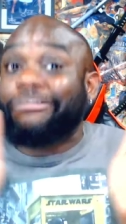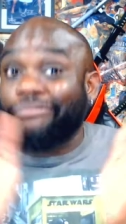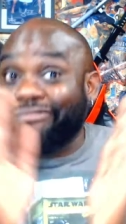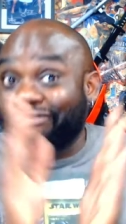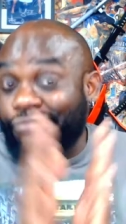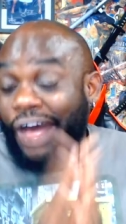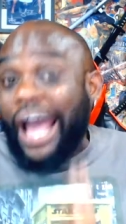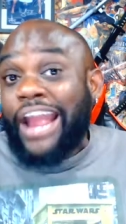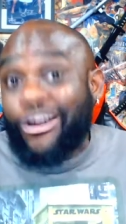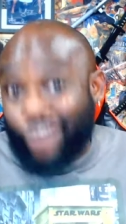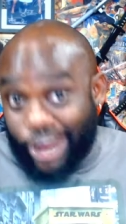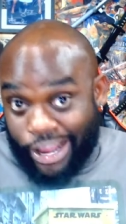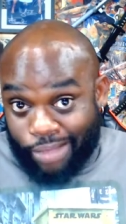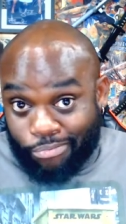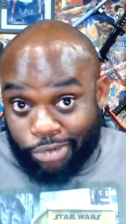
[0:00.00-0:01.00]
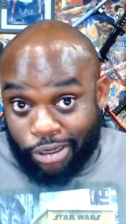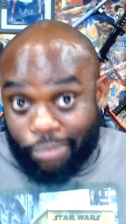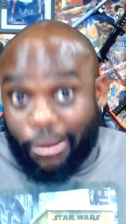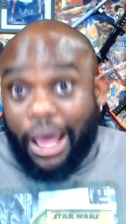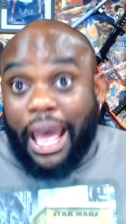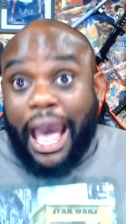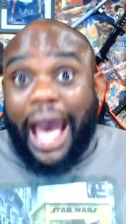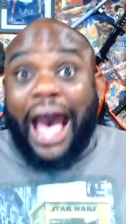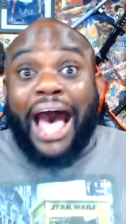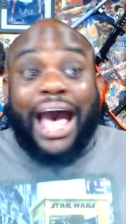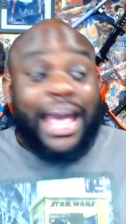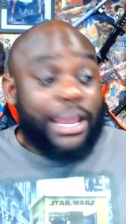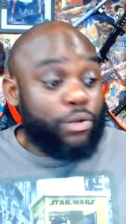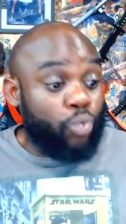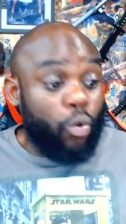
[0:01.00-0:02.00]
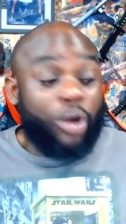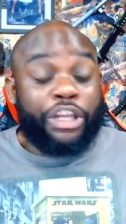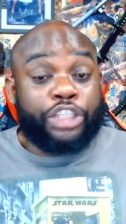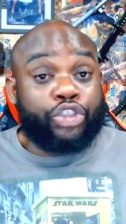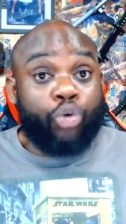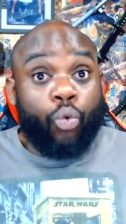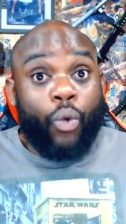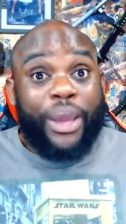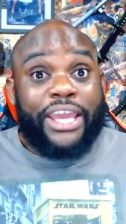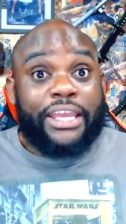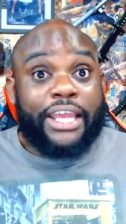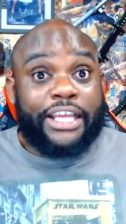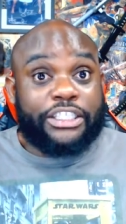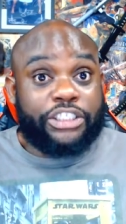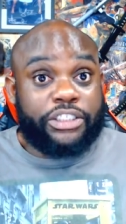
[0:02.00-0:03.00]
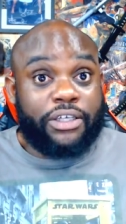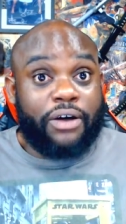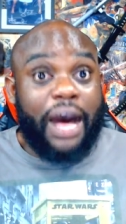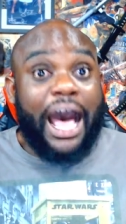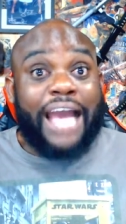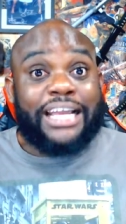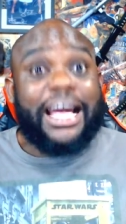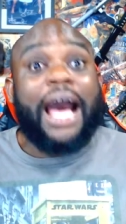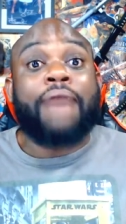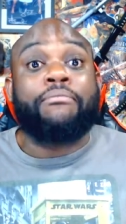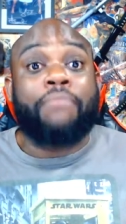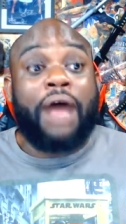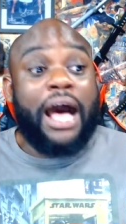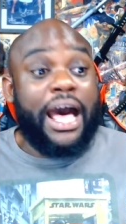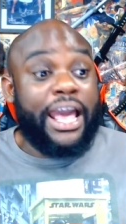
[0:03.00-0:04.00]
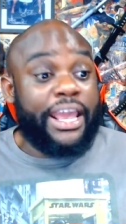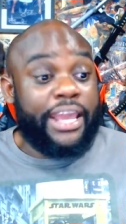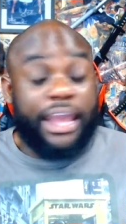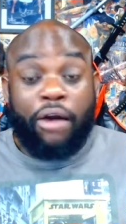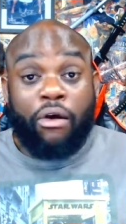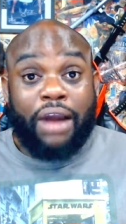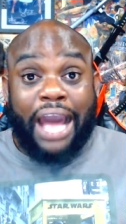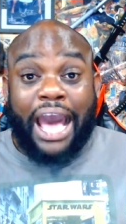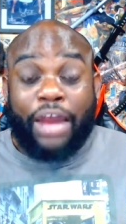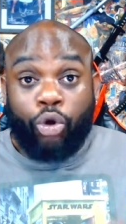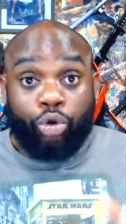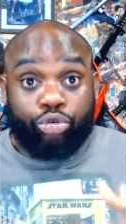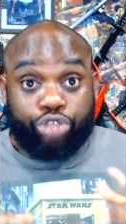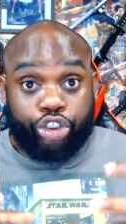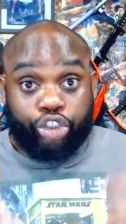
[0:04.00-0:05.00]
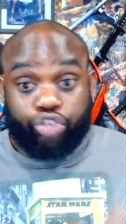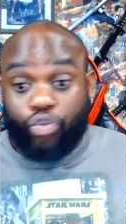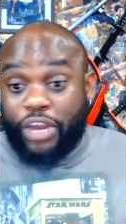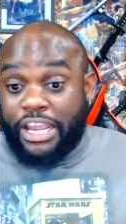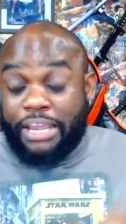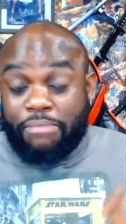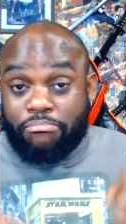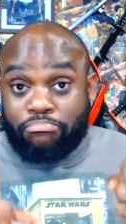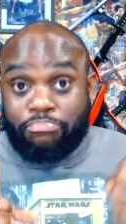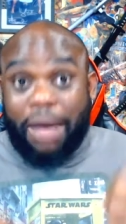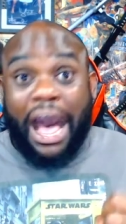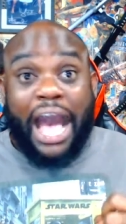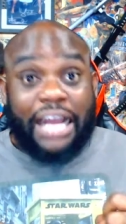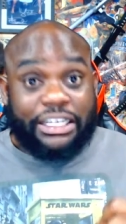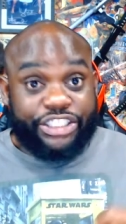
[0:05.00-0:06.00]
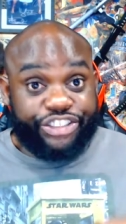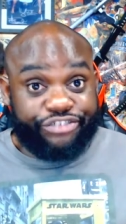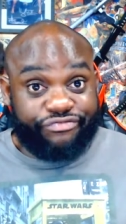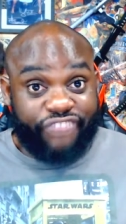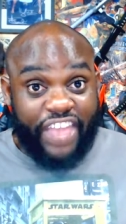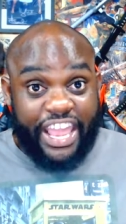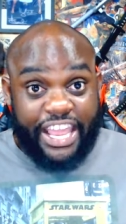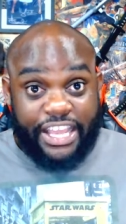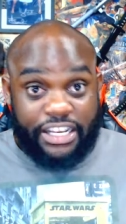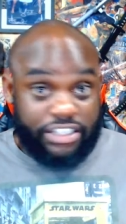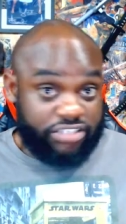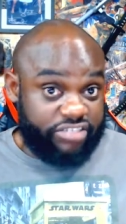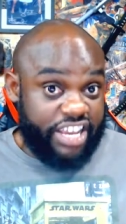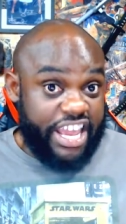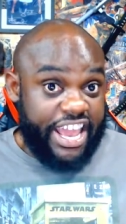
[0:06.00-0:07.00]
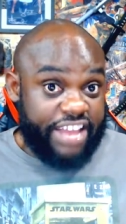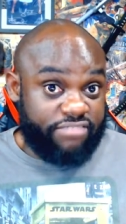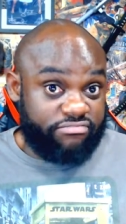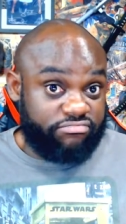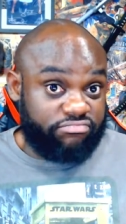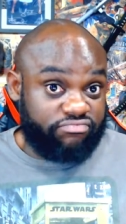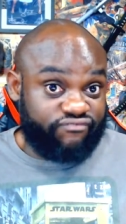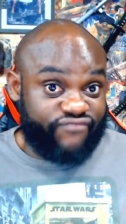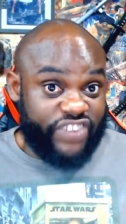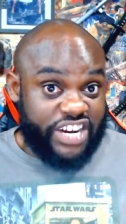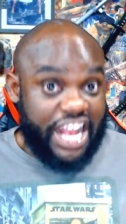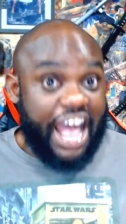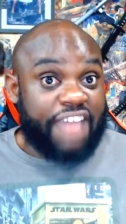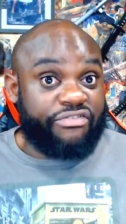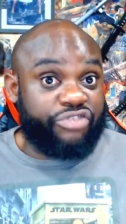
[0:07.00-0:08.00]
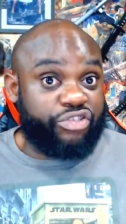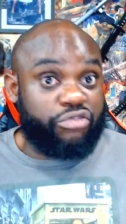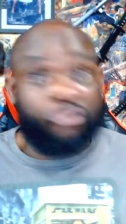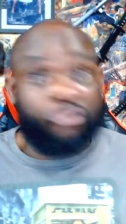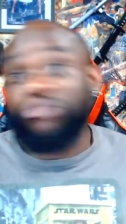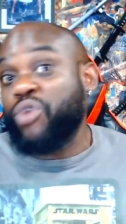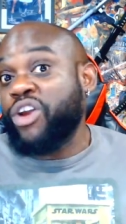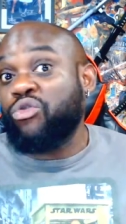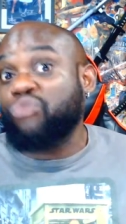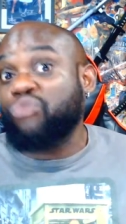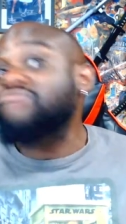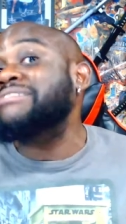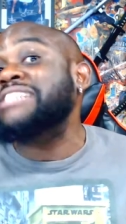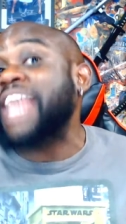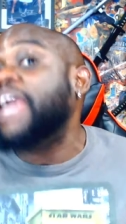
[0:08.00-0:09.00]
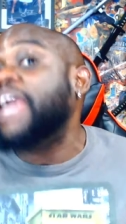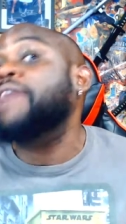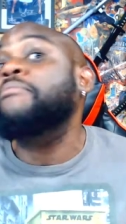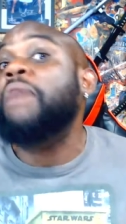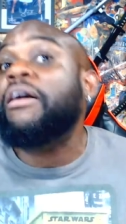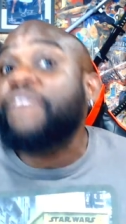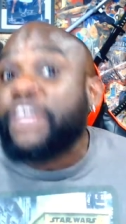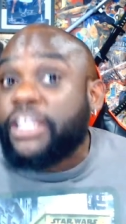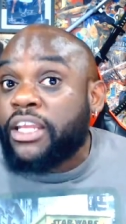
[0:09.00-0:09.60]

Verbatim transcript: Fire Emblem, I wanted to wait until I got my Elgato Stream Box thing kit forgot the real name of it,